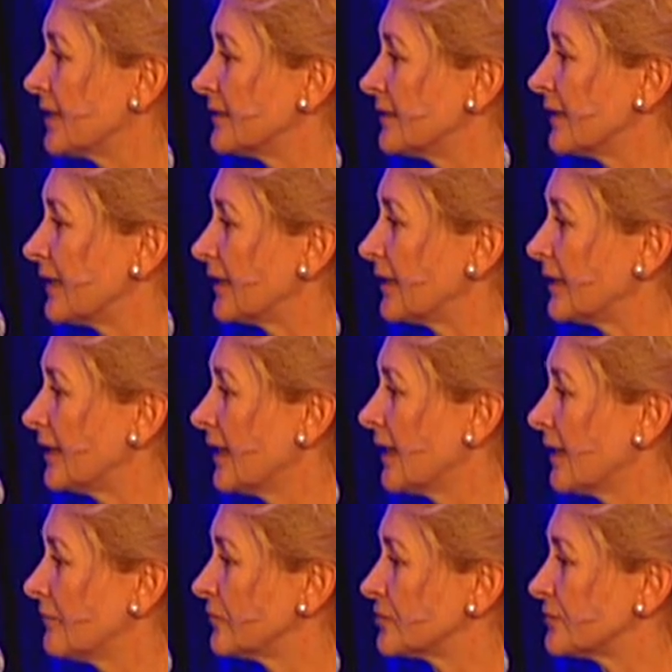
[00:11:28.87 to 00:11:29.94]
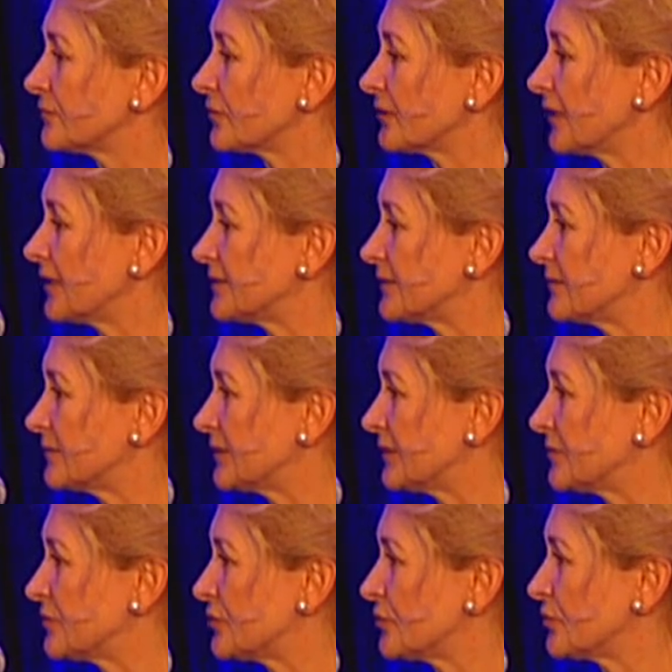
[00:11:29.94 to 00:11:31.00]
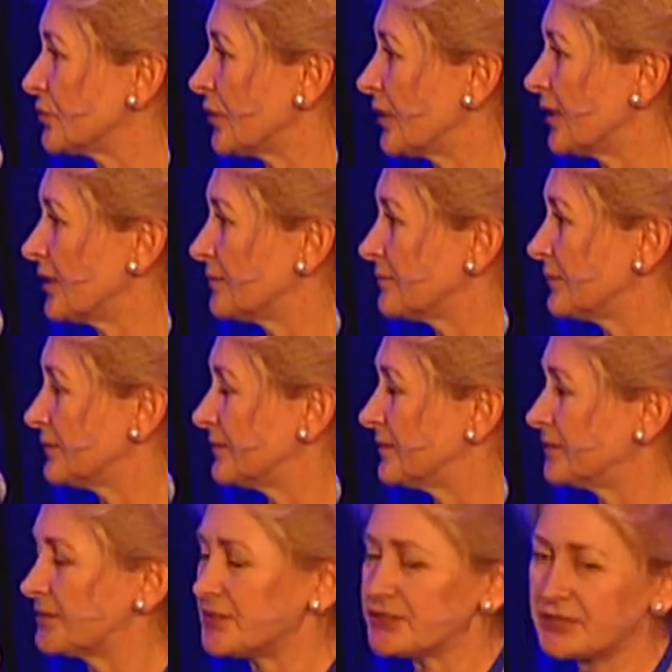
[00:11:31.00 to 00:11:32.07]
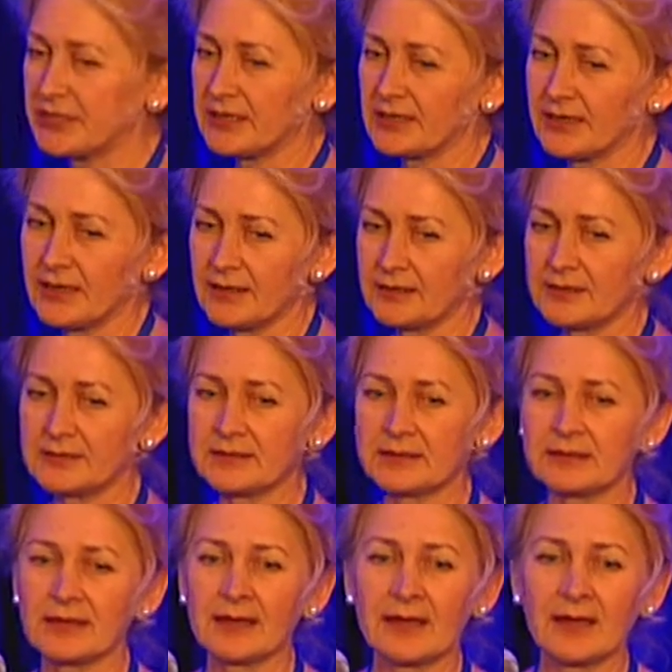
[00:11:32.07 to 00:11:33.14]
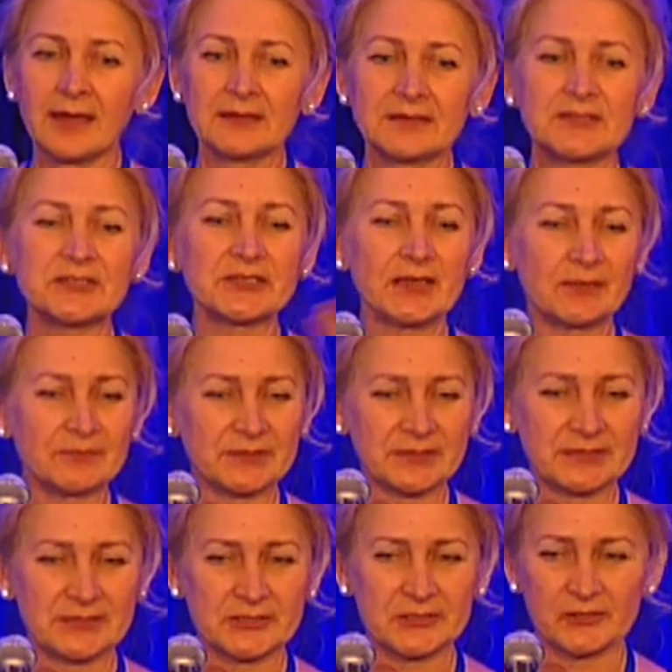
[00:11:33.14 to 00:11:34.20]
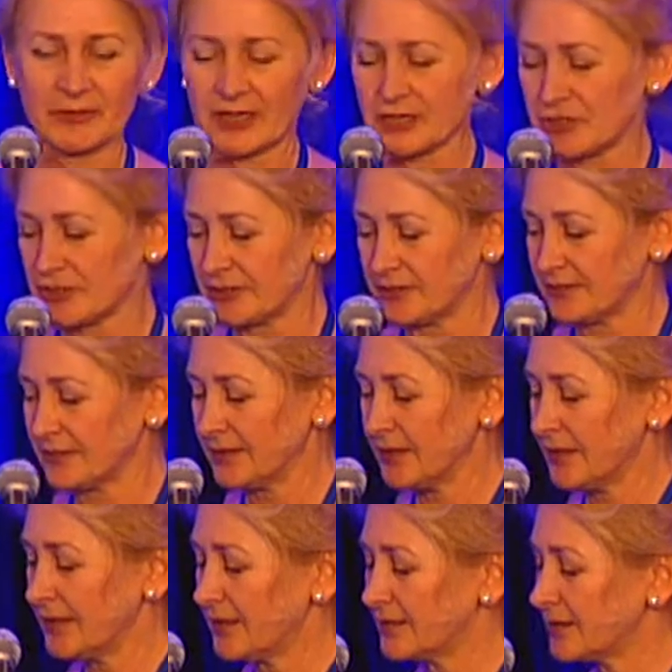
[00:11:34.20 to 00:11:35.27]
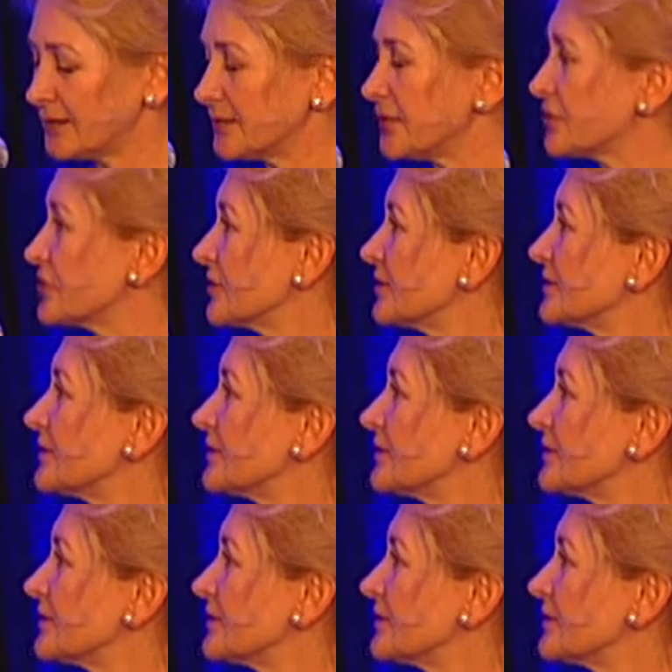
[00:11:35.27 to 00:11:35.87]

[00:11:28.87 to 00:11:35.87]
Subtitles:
they phosphorylate MDM2 and P53 and disrupt this interaction. In addition,